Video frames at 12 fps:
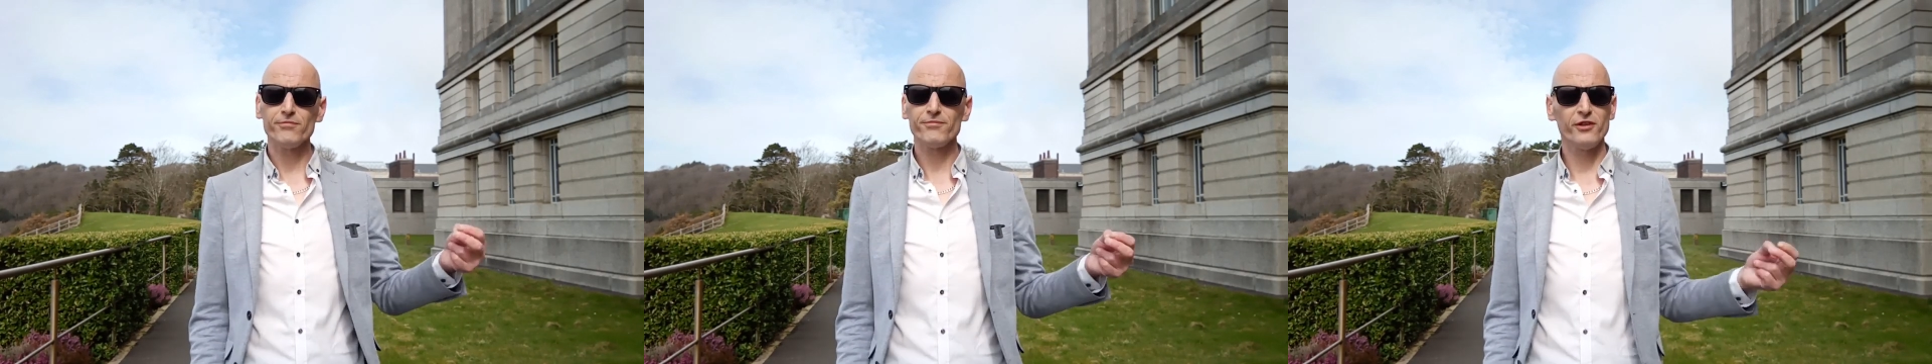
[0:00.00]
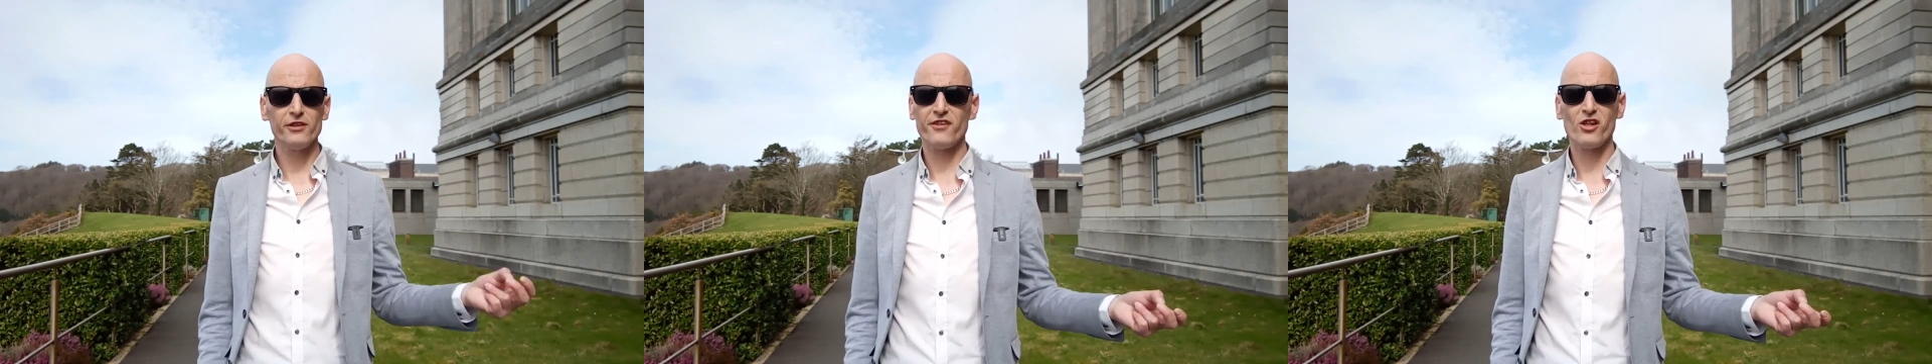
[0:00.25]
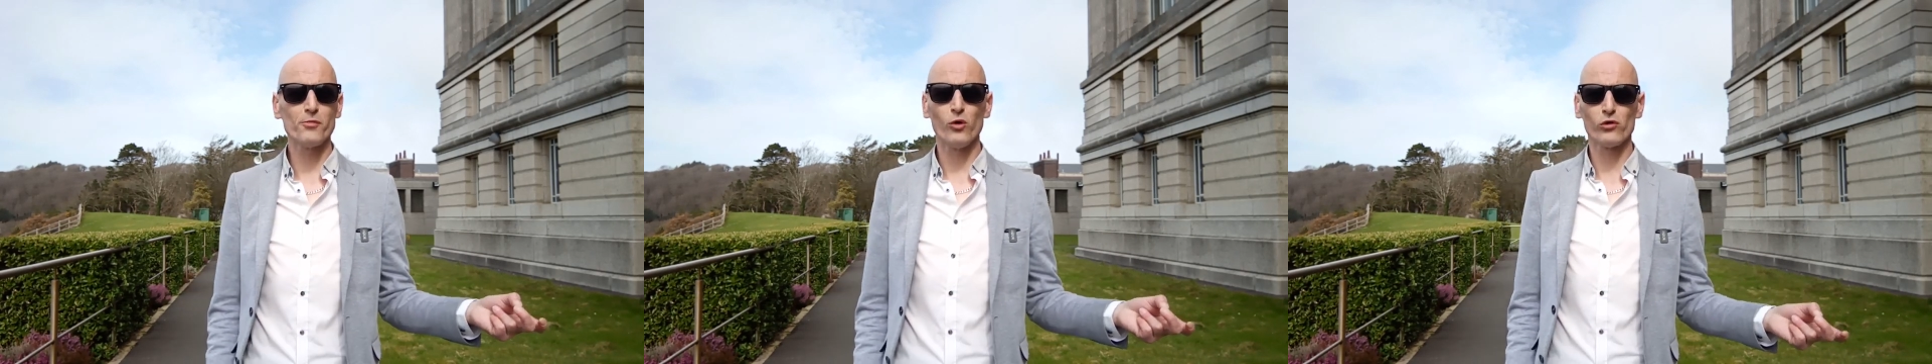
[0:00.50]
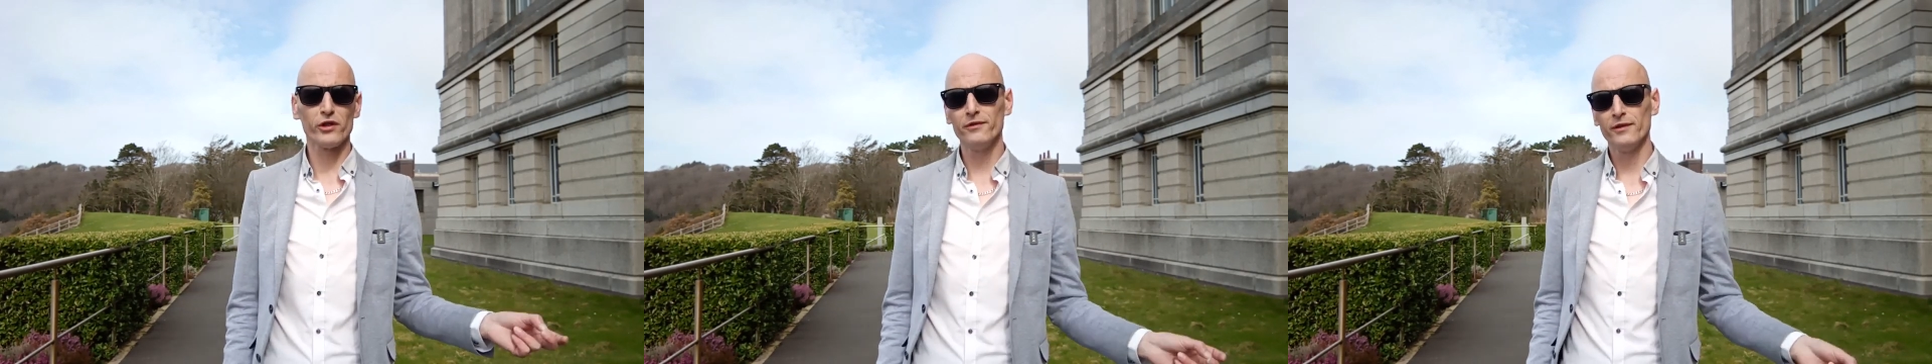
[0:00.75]
first thing in the
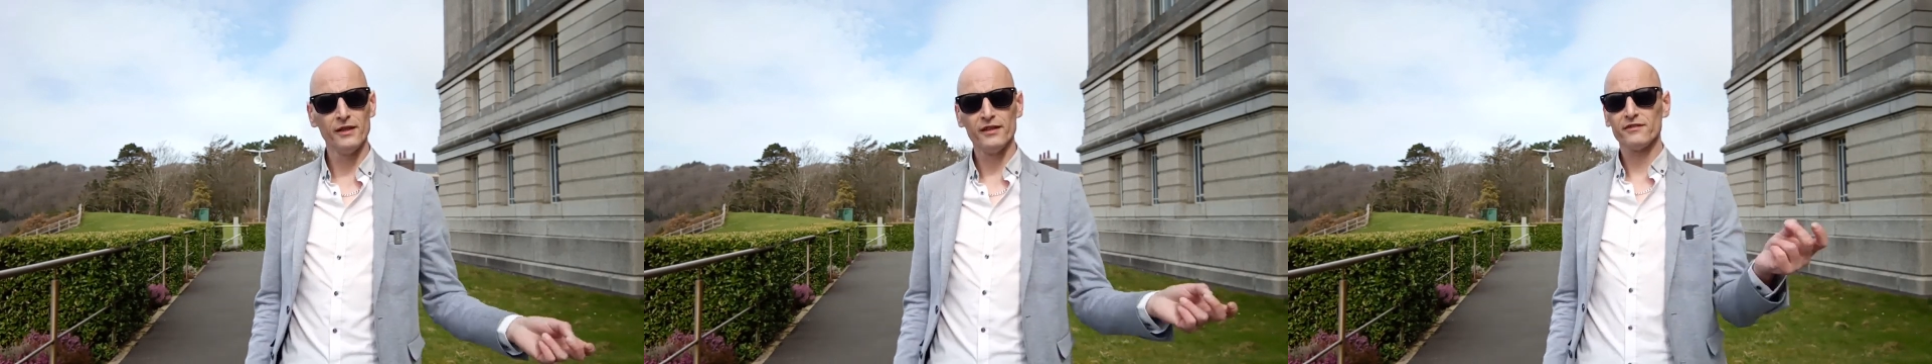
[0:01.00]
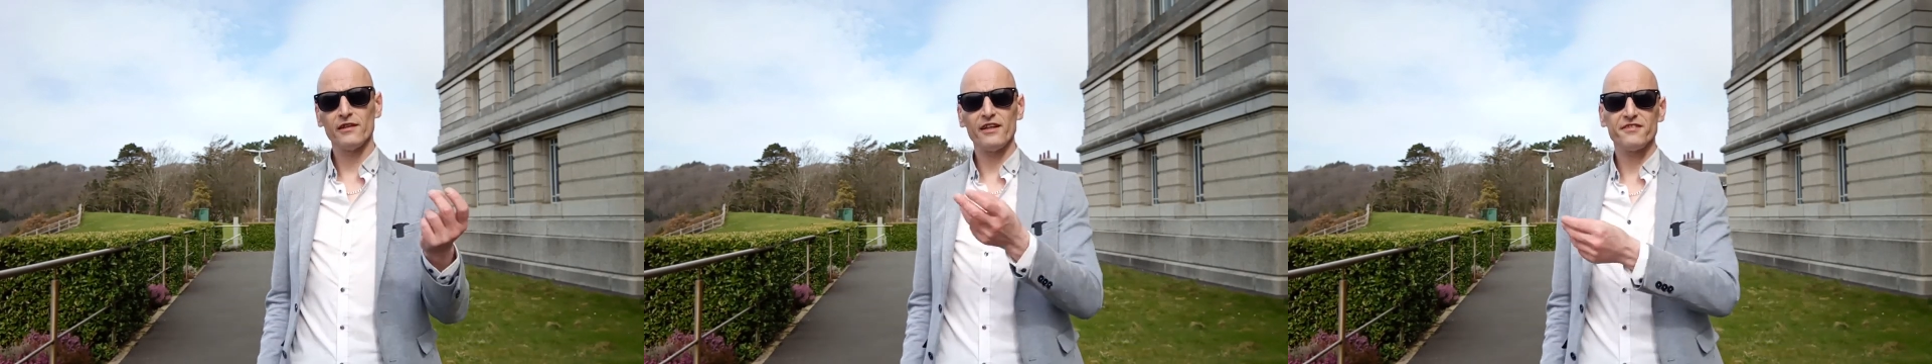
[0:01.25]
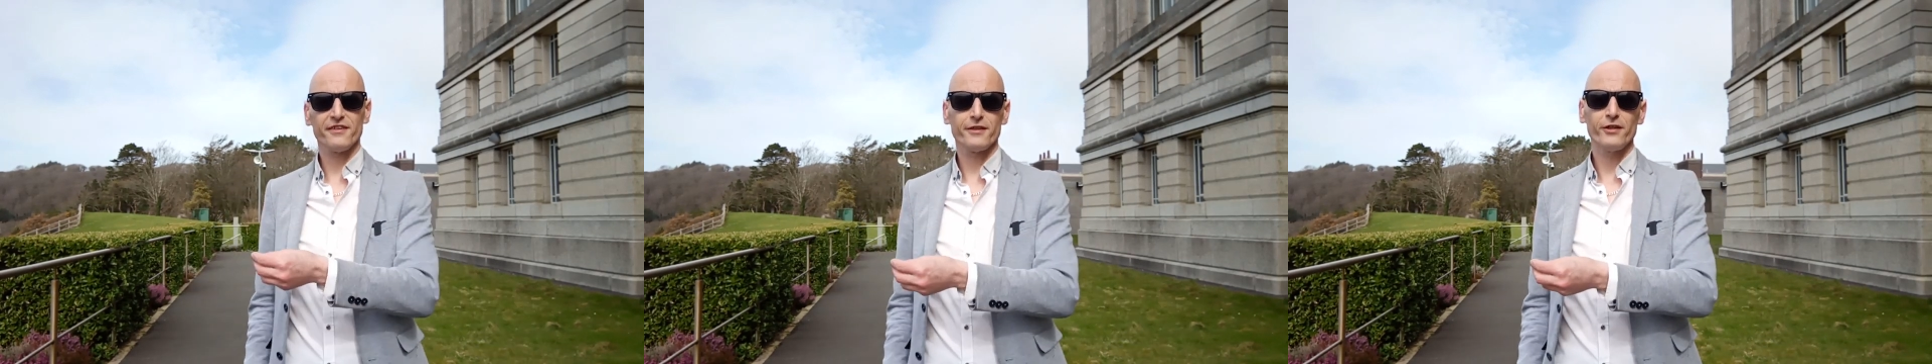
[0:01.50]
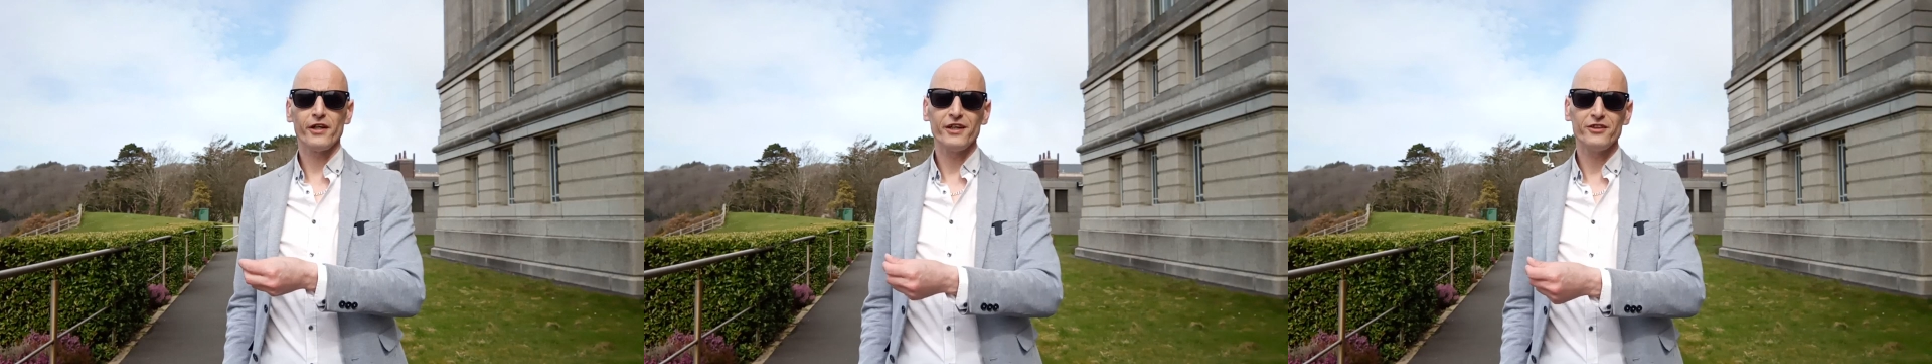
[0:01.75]
morning to last thing
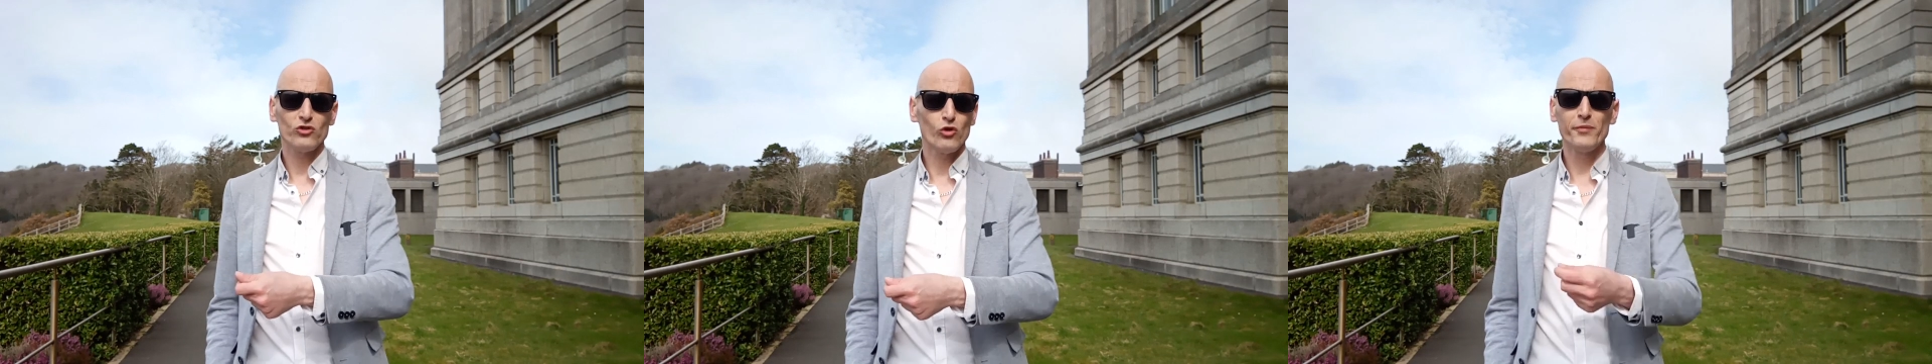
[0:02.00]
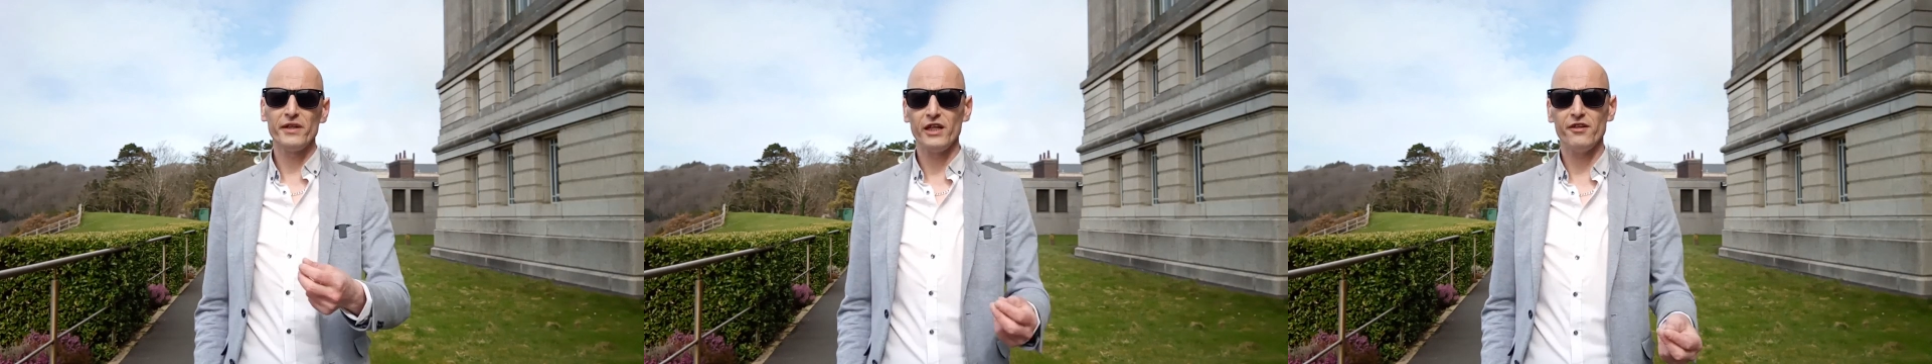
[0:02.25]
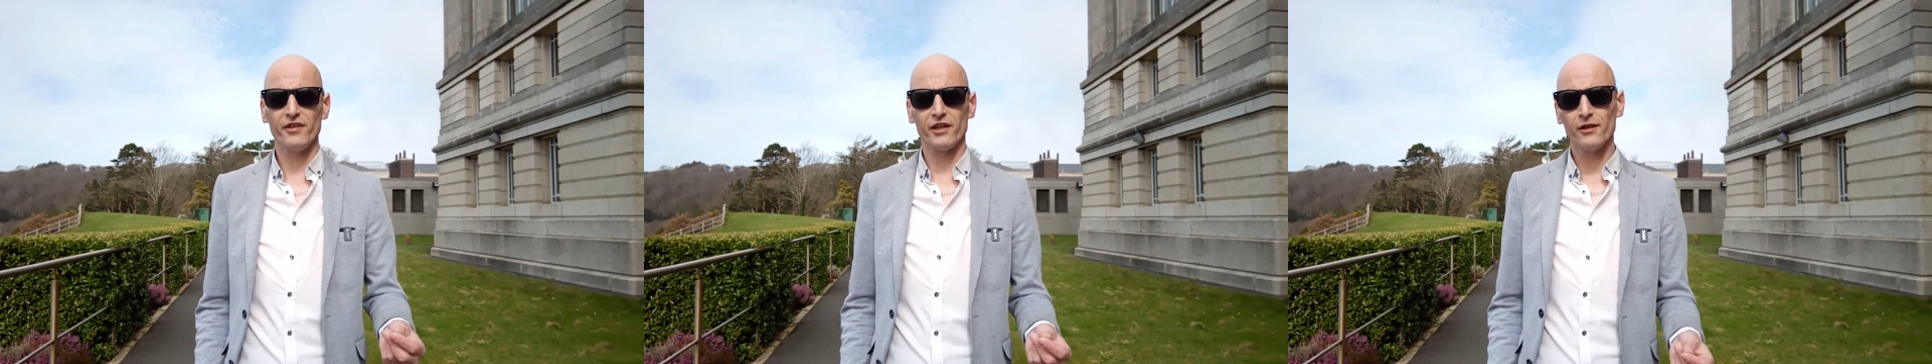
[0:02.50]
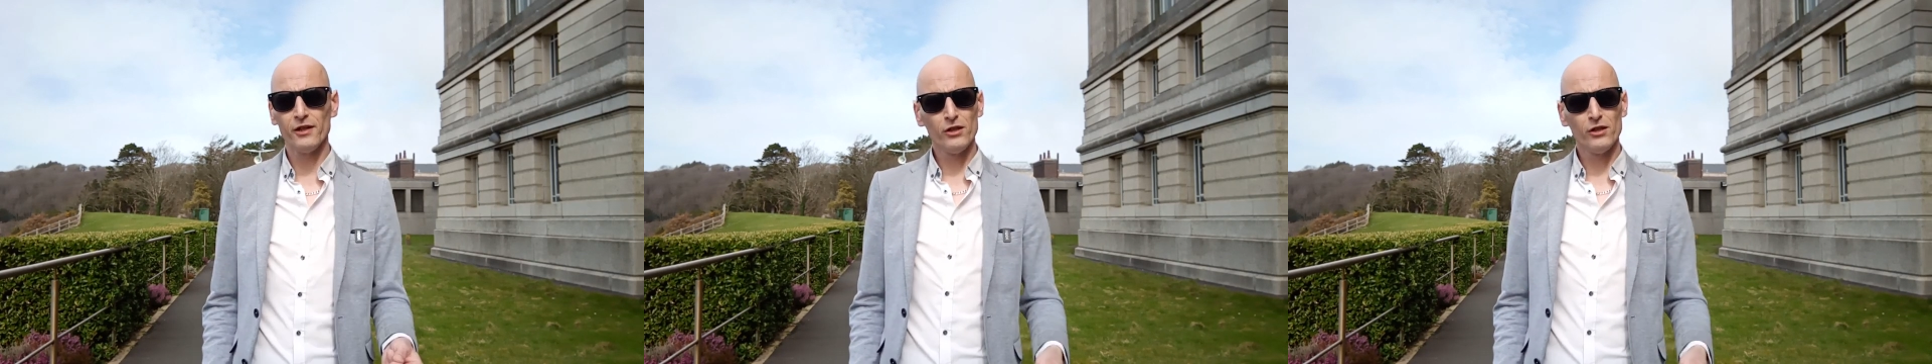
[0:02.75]
at night or mid-evening.